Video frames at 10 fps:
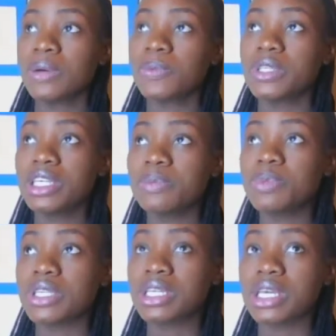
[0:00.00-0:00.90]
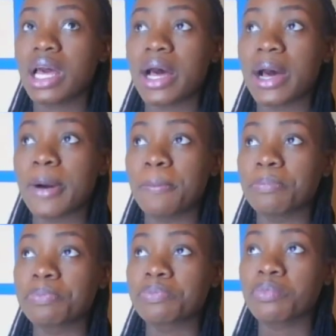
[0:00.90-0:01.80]
Would it be
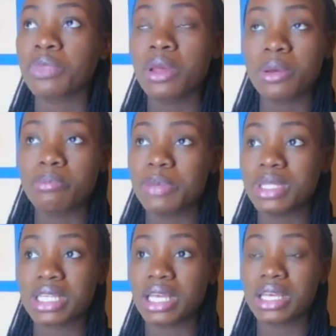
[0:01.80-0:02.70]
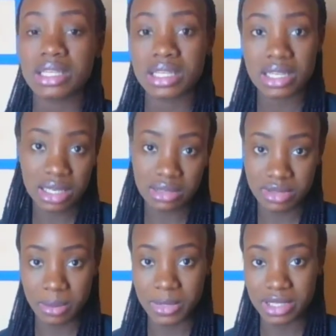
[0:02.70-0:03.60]
um, maybe taking
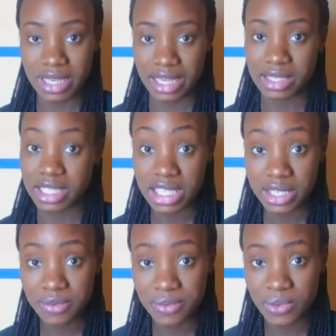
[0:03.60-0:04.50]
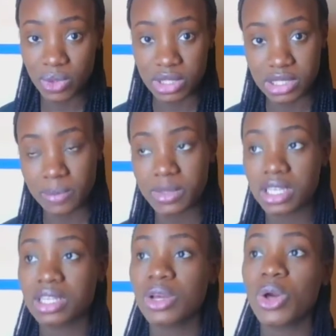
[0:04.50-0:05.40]
some like leave or
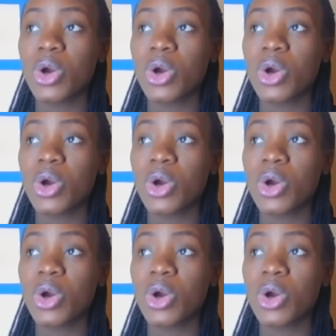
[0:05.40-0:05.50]
something?